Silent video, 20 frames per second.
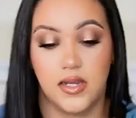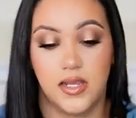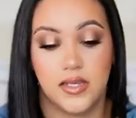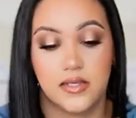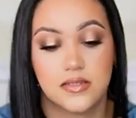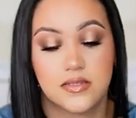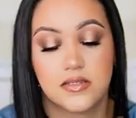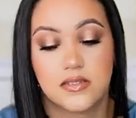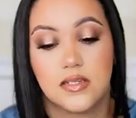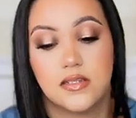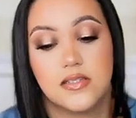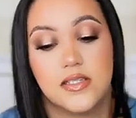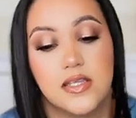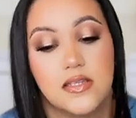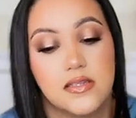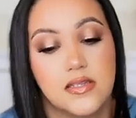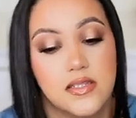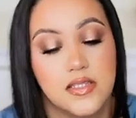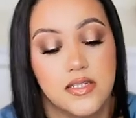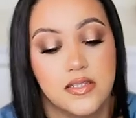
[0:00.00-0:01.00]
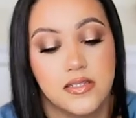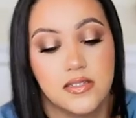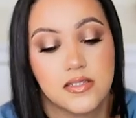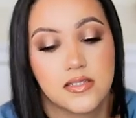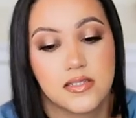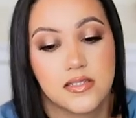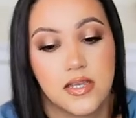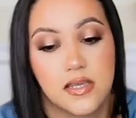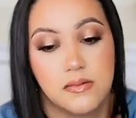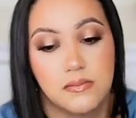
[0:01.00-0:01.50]
next, they did
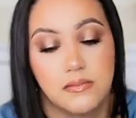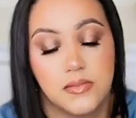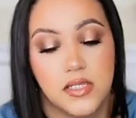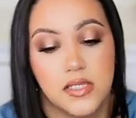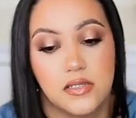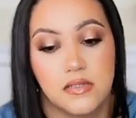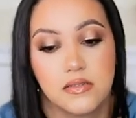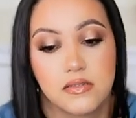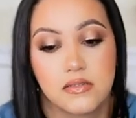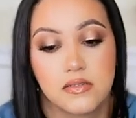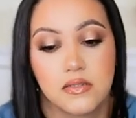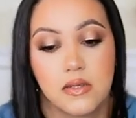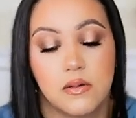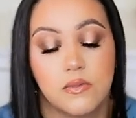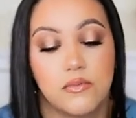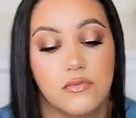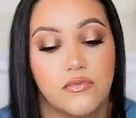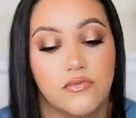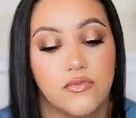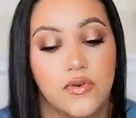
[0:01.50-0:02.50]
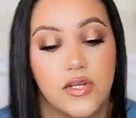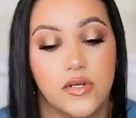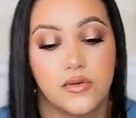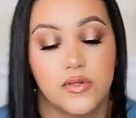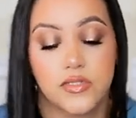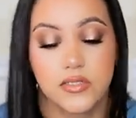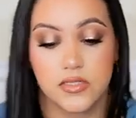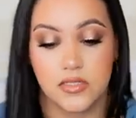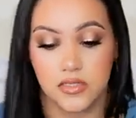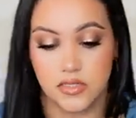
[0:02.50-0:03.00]
send me some
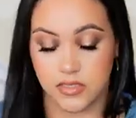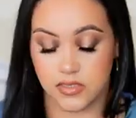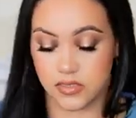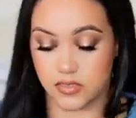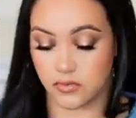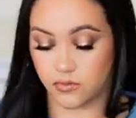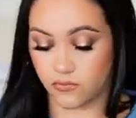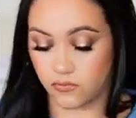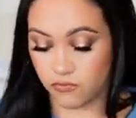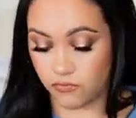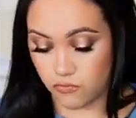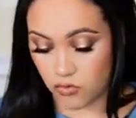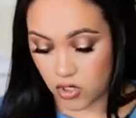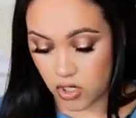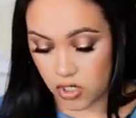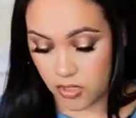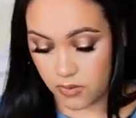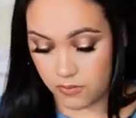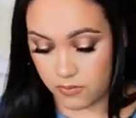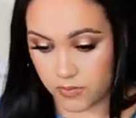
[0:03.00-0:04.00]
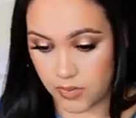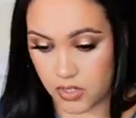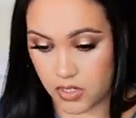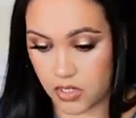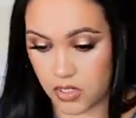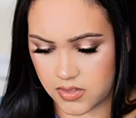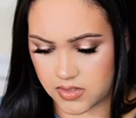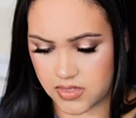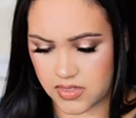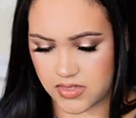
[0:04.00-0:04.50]
fragrances from,
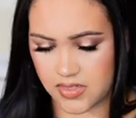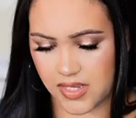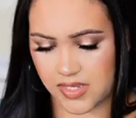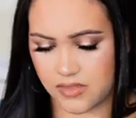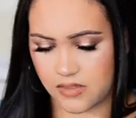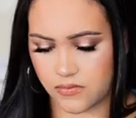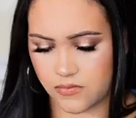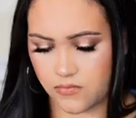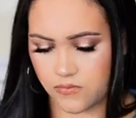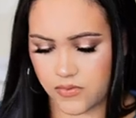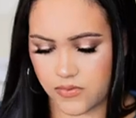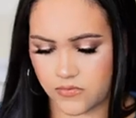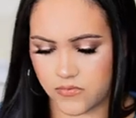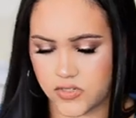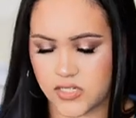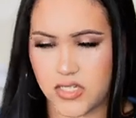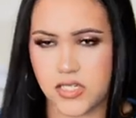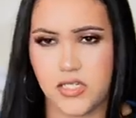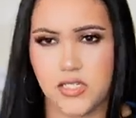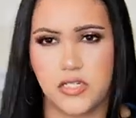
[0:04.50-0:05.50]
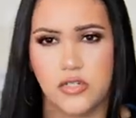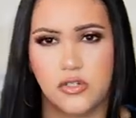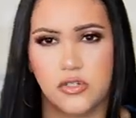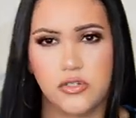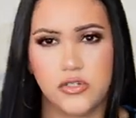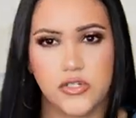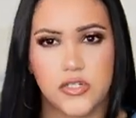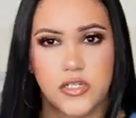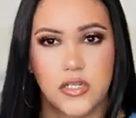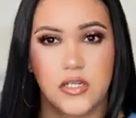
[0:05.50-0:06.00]
this is like the 50
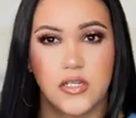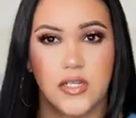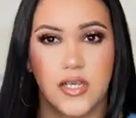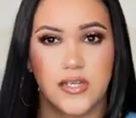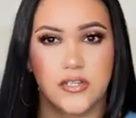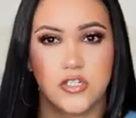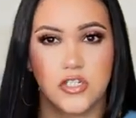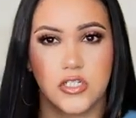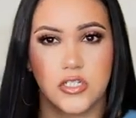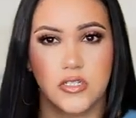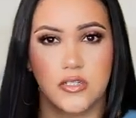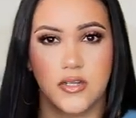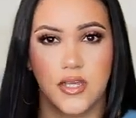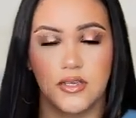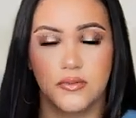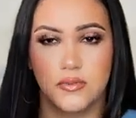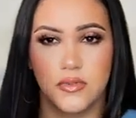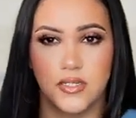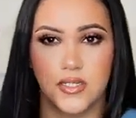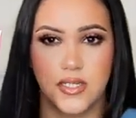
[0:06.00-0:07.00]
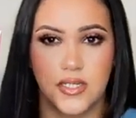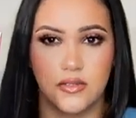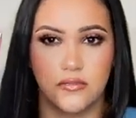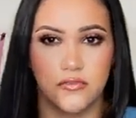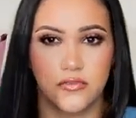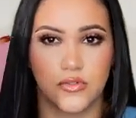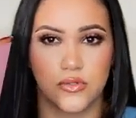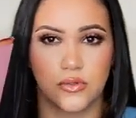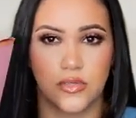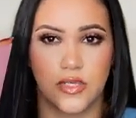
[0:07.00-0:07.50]
years collection, I
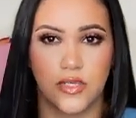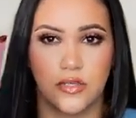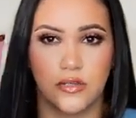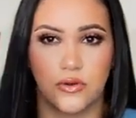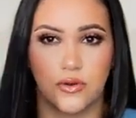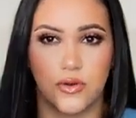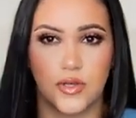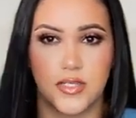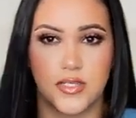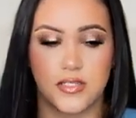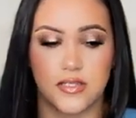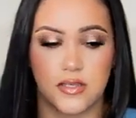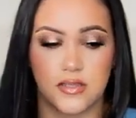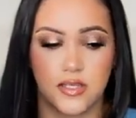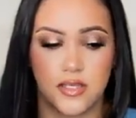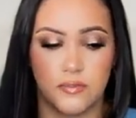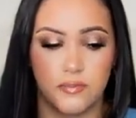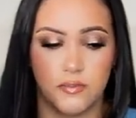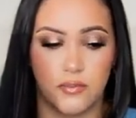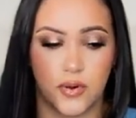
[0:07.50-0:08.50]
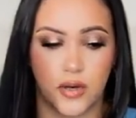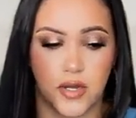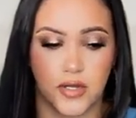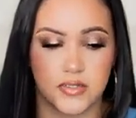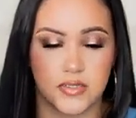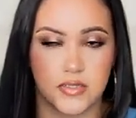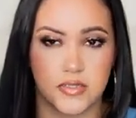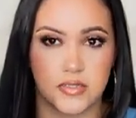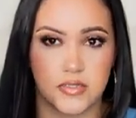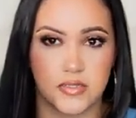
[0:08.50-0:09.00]
believe. So here is the
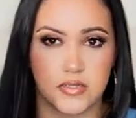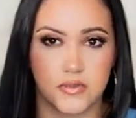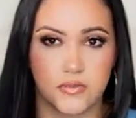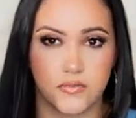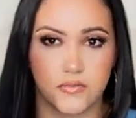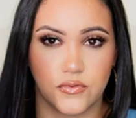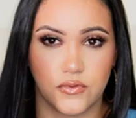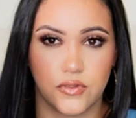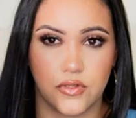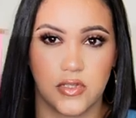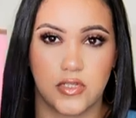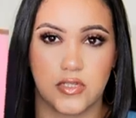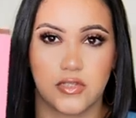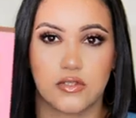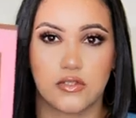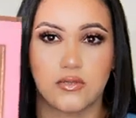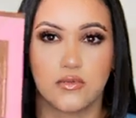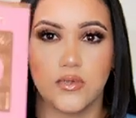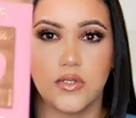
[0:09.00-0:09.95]
boxes for this